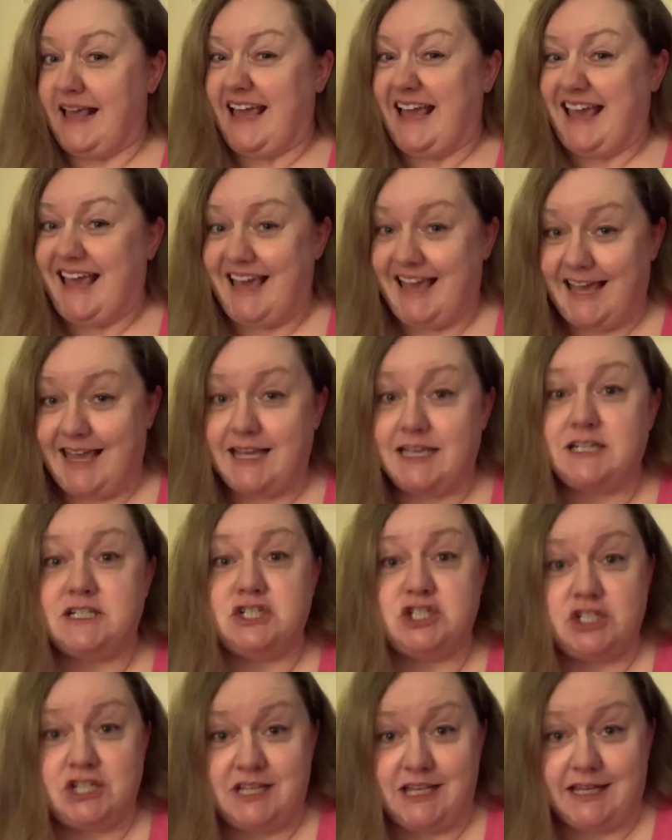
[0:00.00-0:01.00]

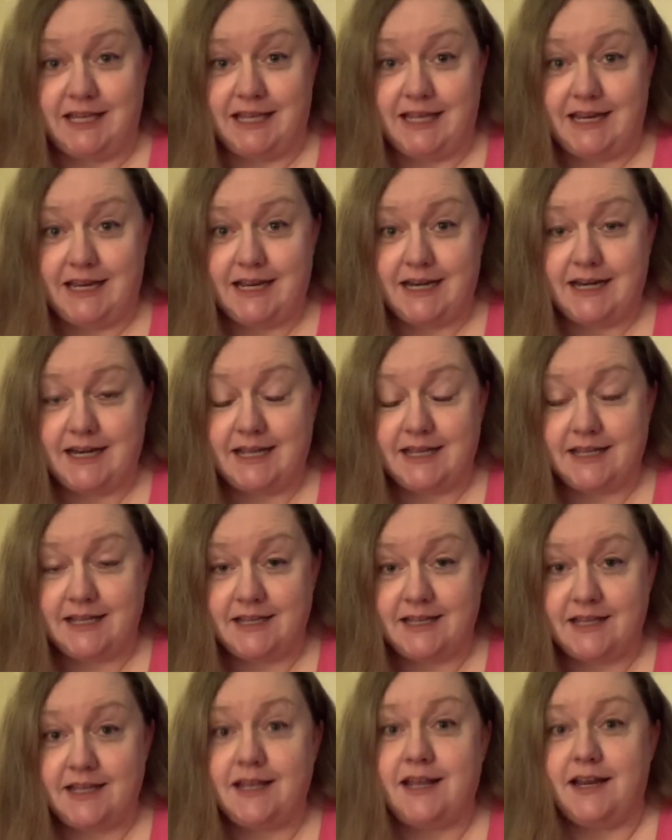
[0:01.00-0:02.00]

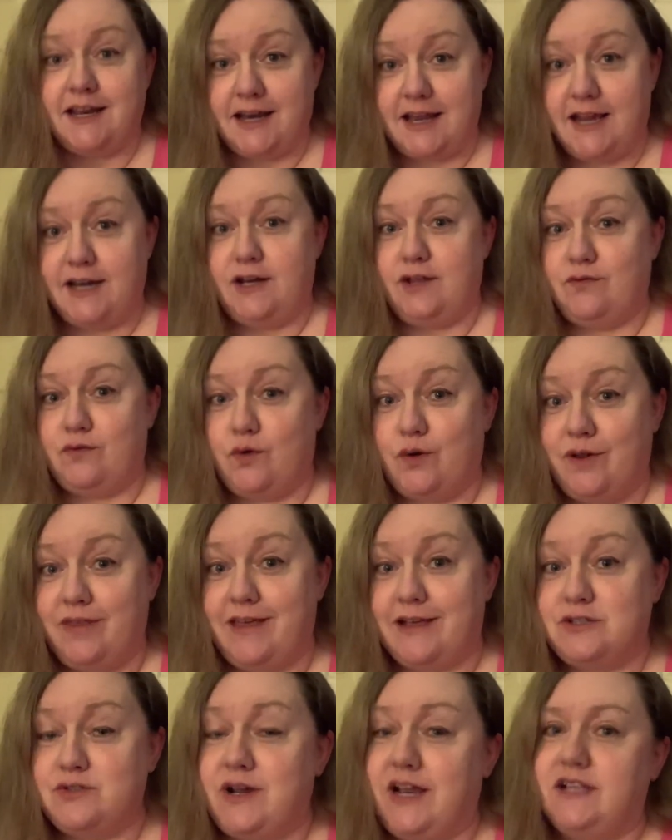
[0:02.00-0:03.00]
1894,
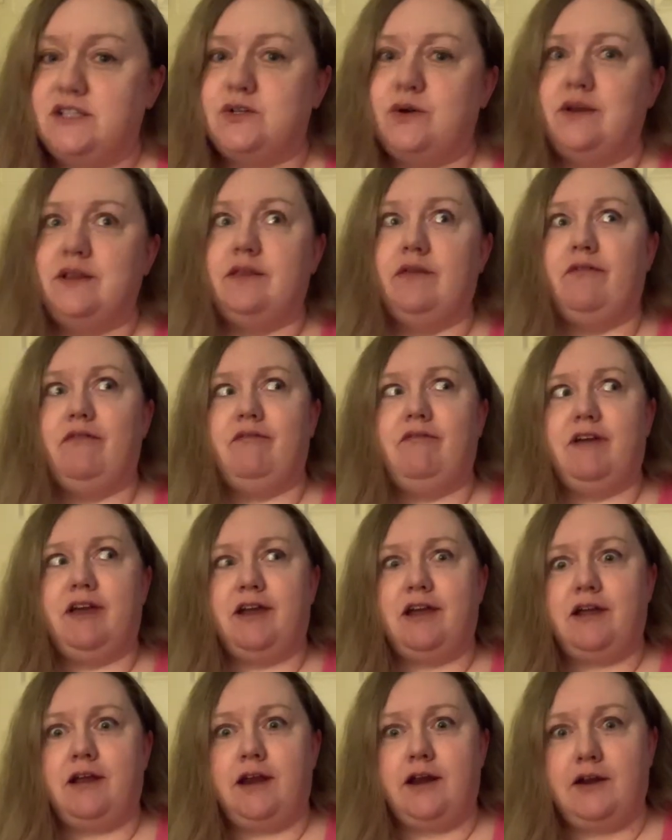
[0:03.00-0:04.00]
that's right. So it's
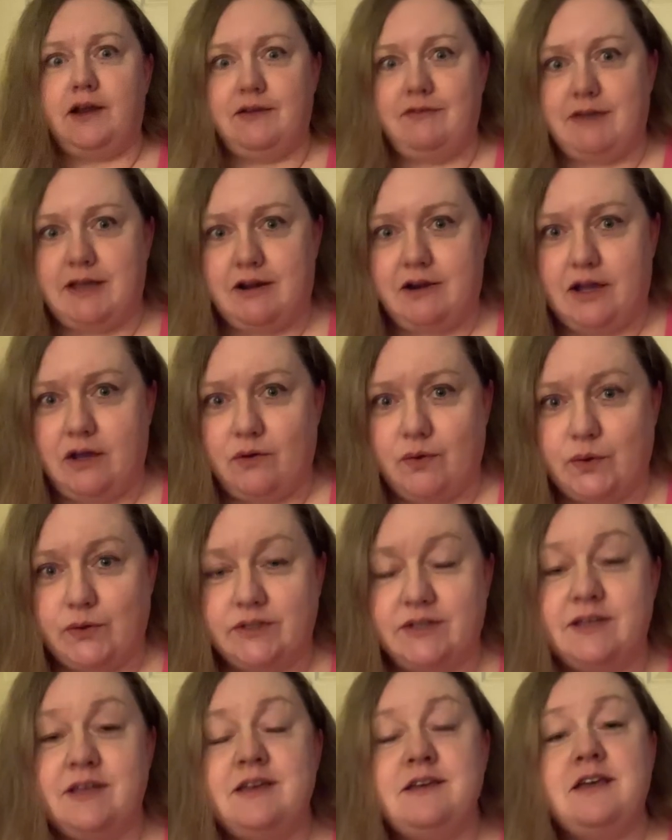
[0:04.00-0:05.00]
very, very
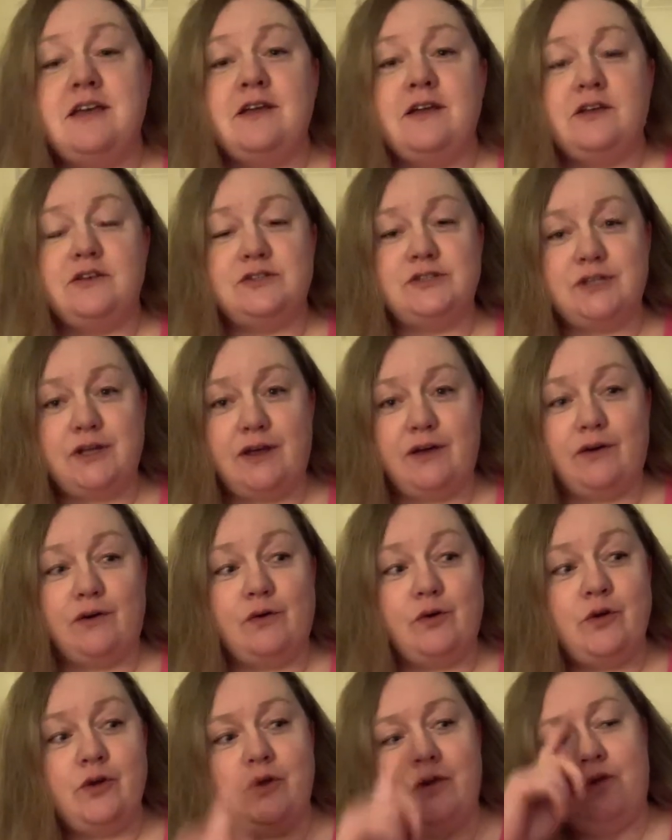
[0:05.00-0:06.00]
old.
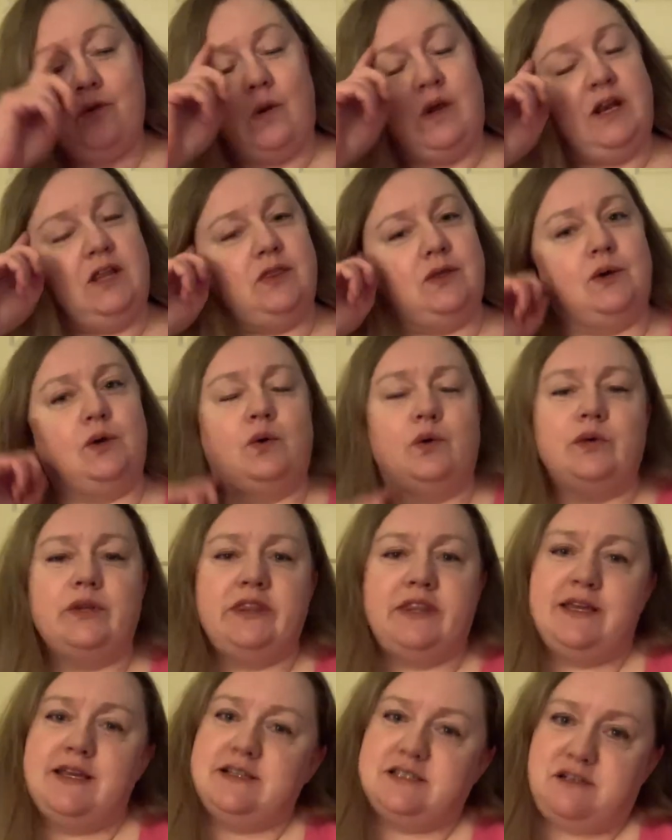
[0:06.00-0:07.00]
So one of the cool
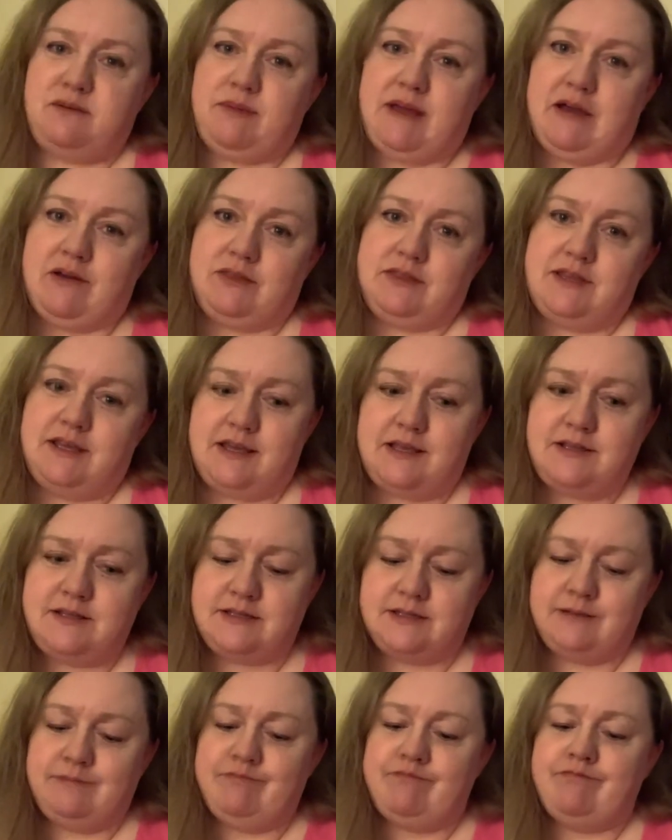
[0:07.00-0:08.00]
things about
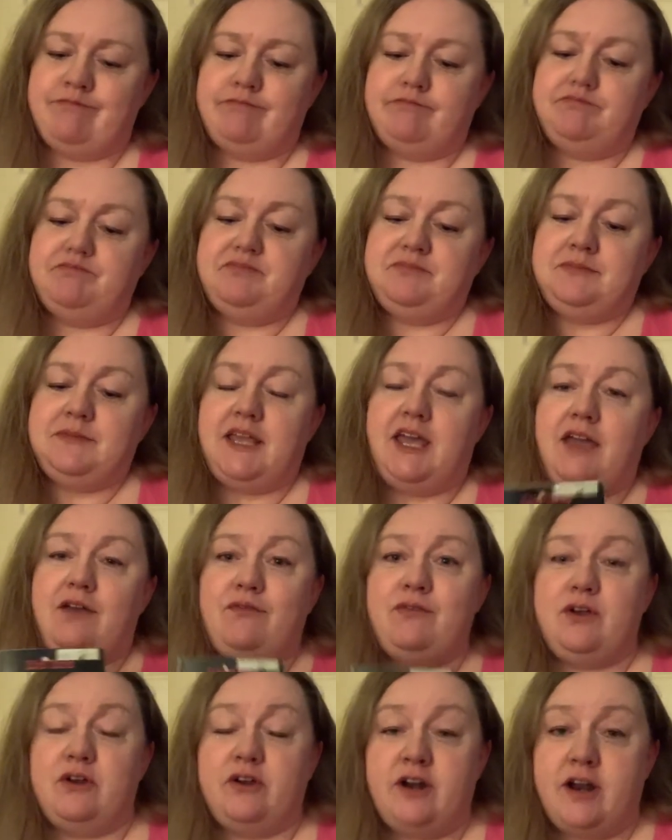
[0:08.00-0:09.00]
this,
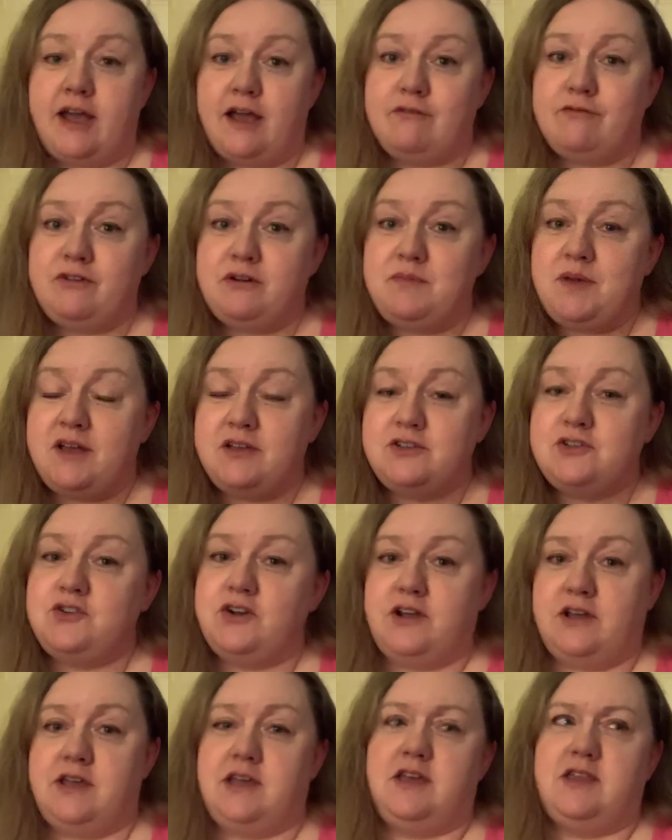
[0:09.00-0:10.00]
if you're not from
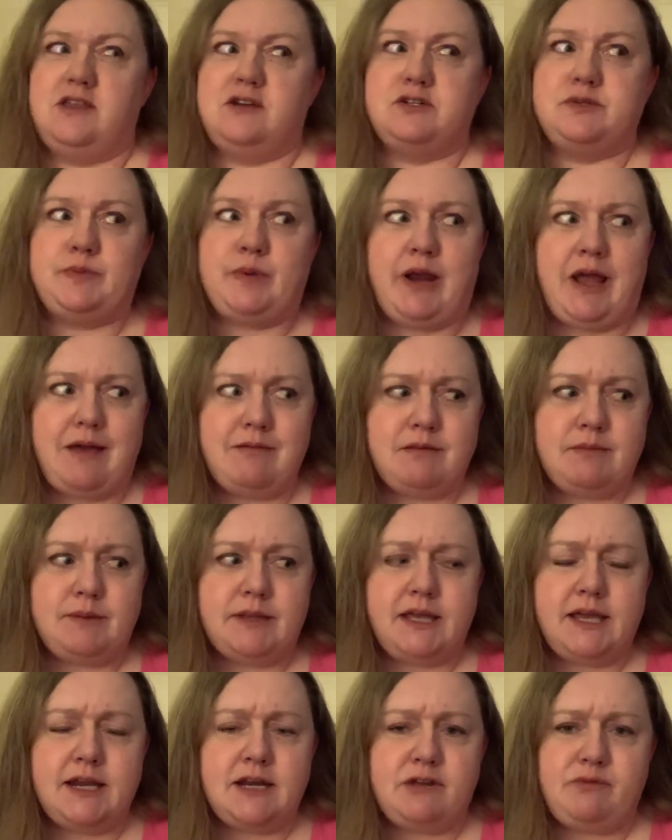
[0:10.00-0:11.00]
Australia, there's probably
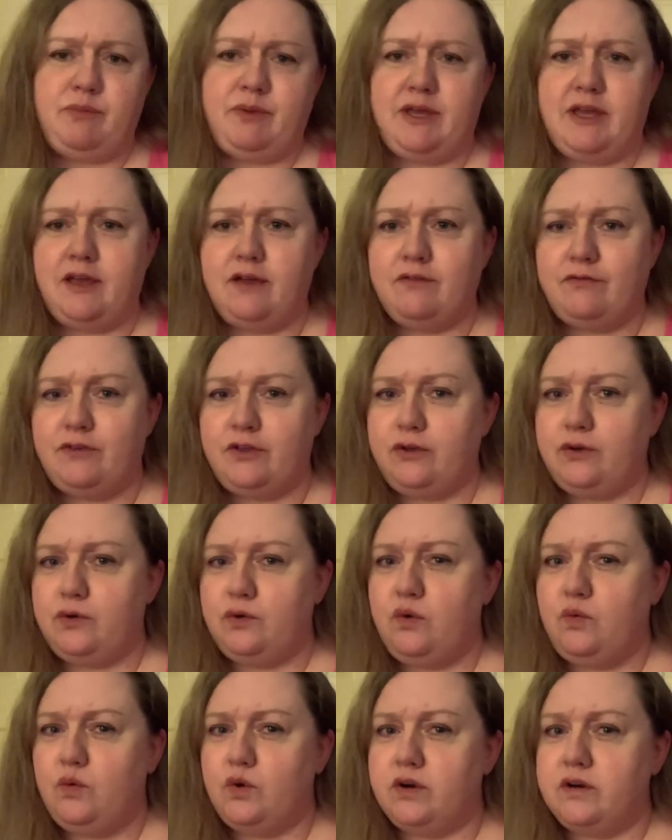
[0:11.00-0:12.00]
gonna be a
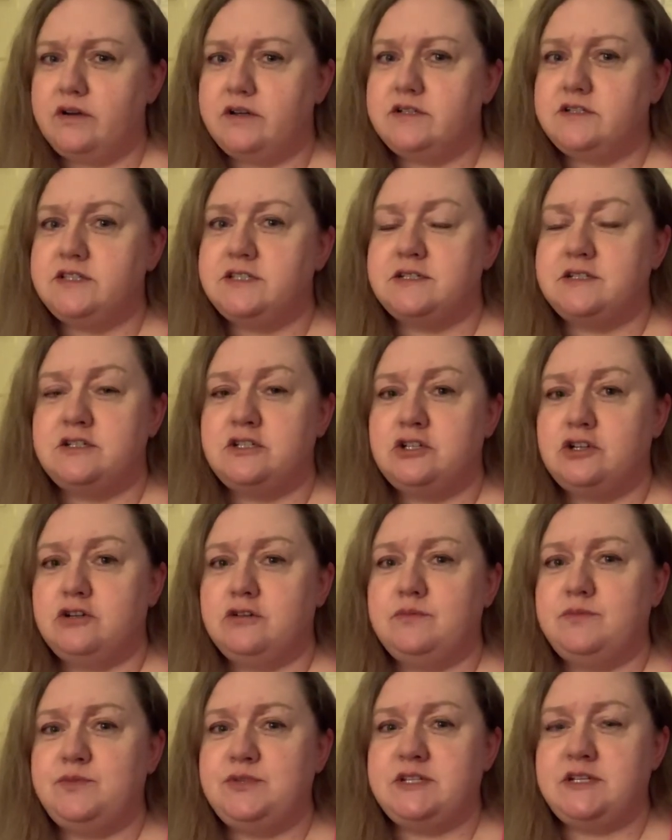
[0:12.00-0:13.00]
few words and
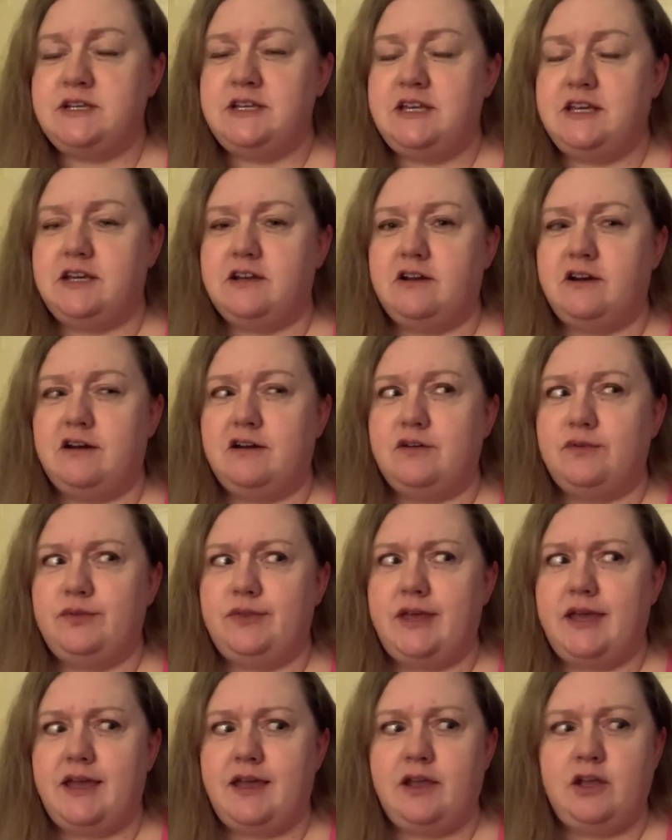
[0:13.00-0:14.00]
terms in here
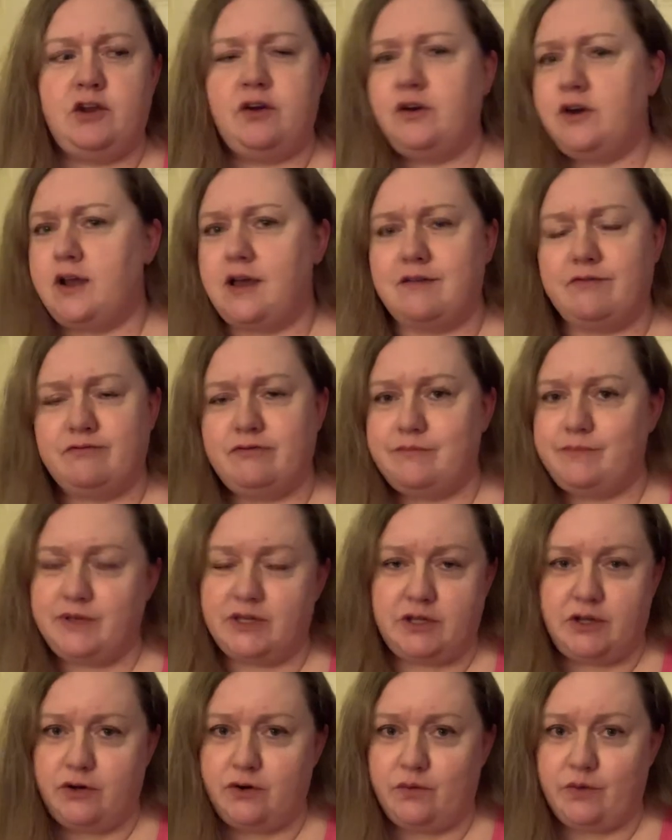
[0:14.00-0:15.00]
that you're not
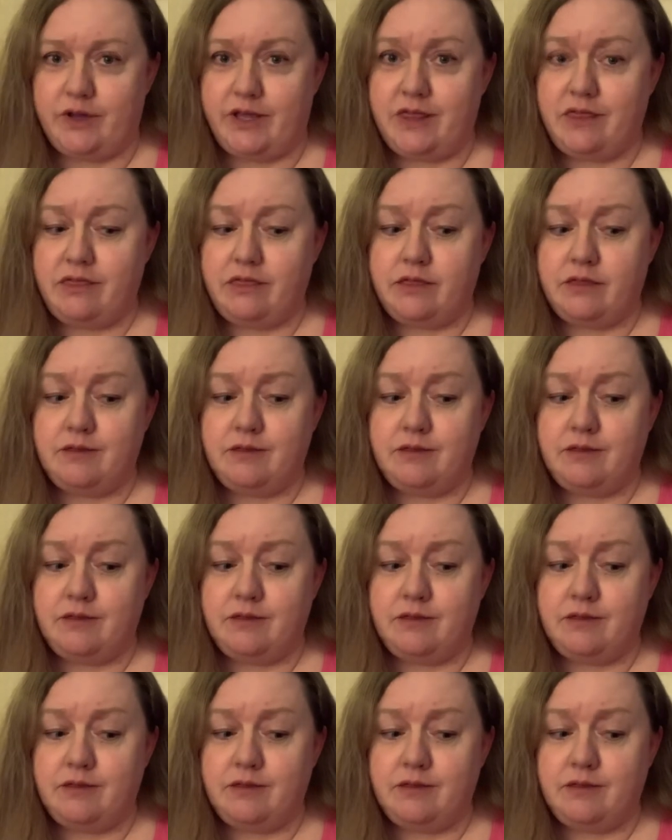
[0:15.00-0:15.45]
familiar with.